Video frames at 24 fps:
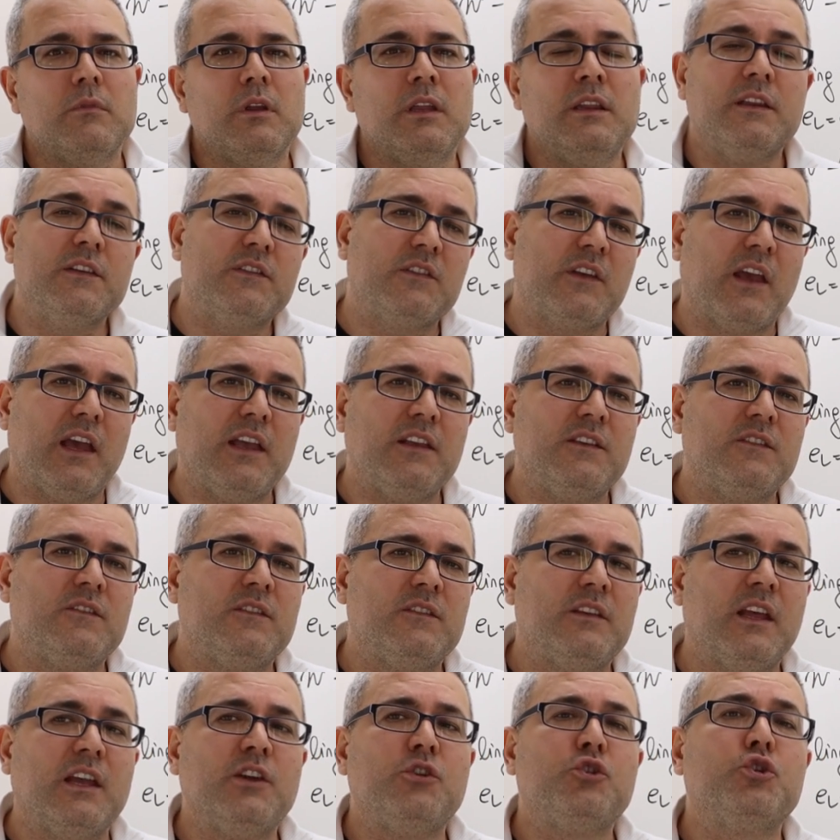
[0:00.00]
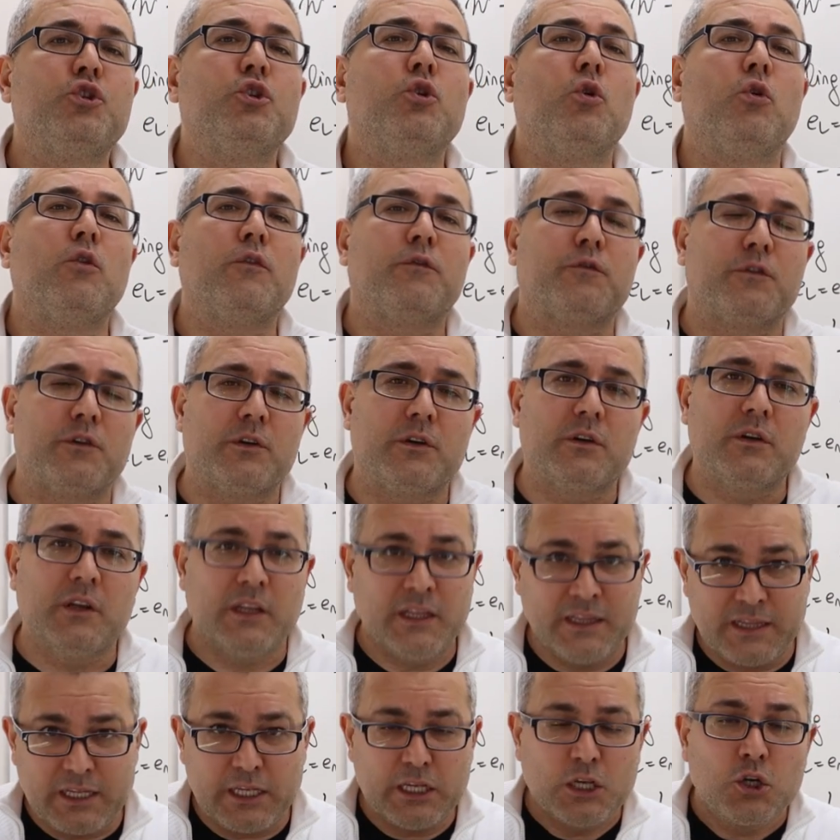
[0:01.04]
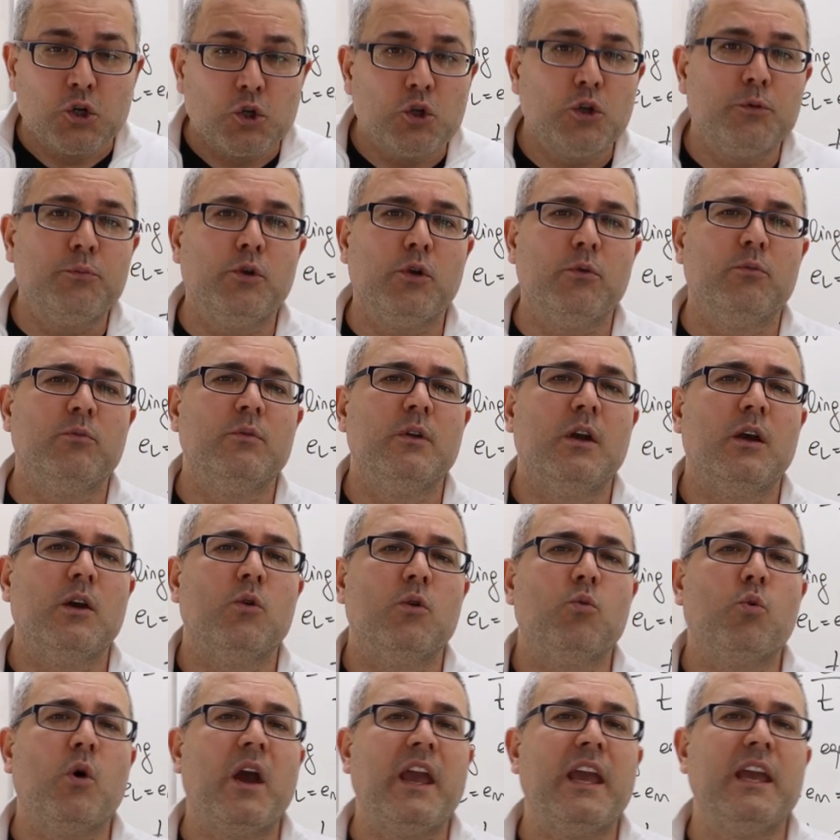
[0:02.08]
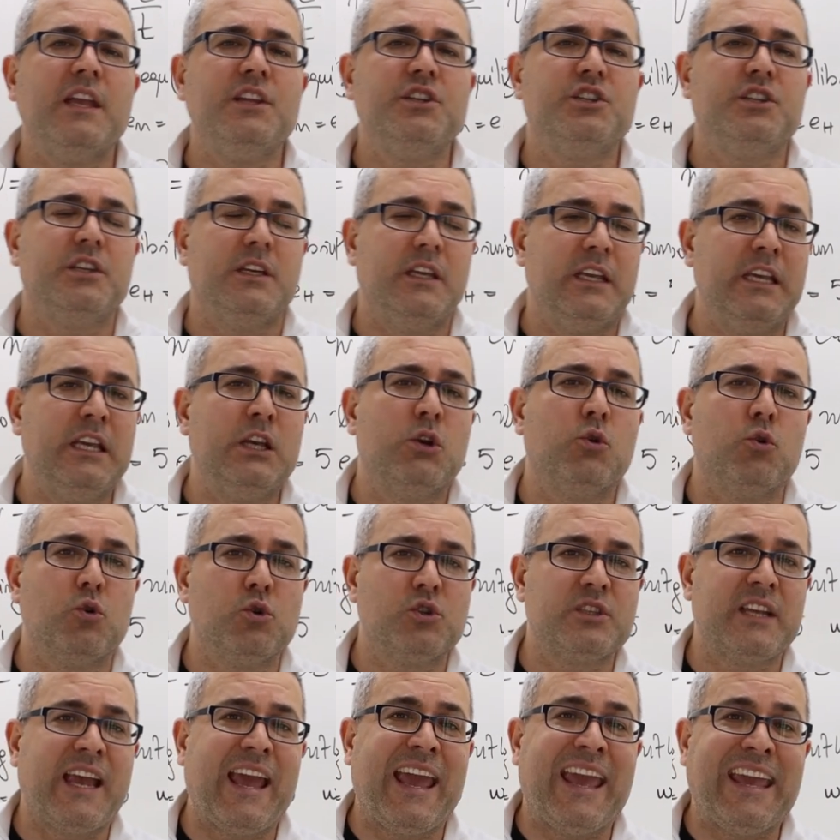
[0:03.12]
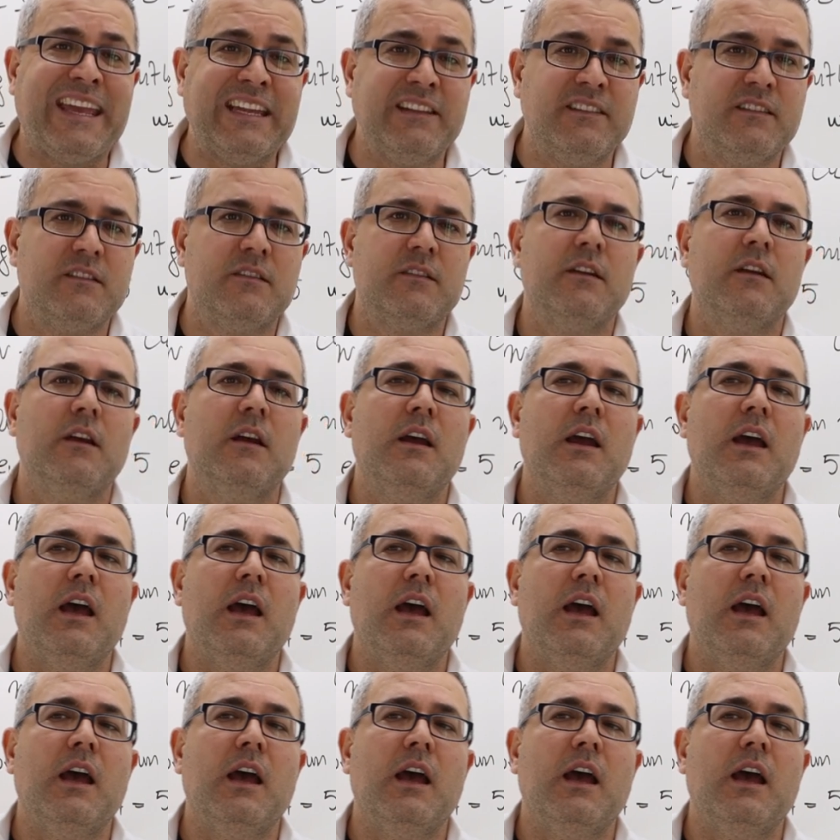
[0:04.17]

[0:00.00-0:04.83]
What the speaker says: In this case, they should offer in the equilibrium wage equals 8.